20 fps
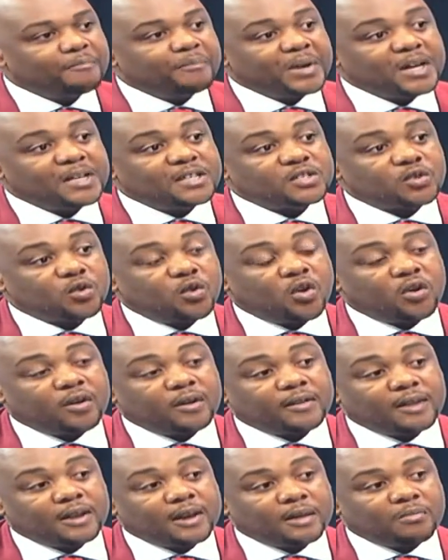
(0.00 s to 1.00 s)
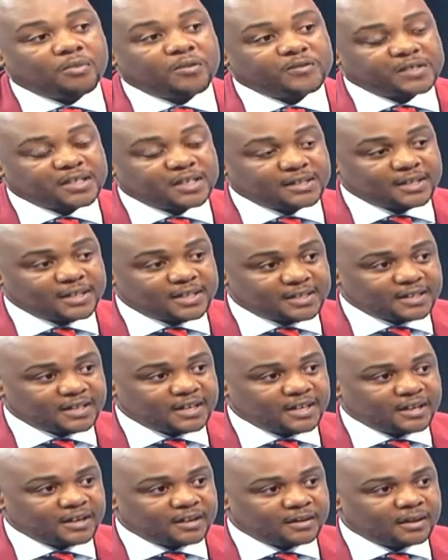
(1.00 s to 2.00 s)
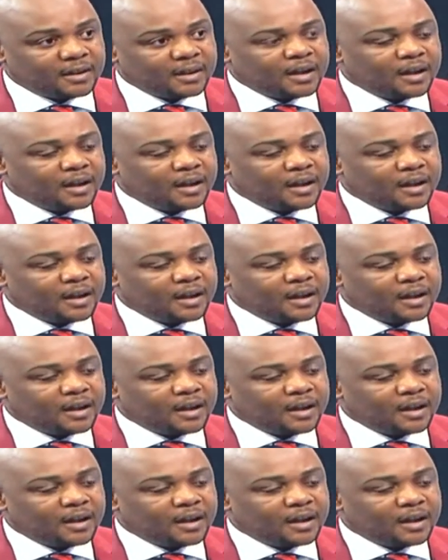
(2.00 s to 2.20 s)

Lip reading: based on the number of sick days taken,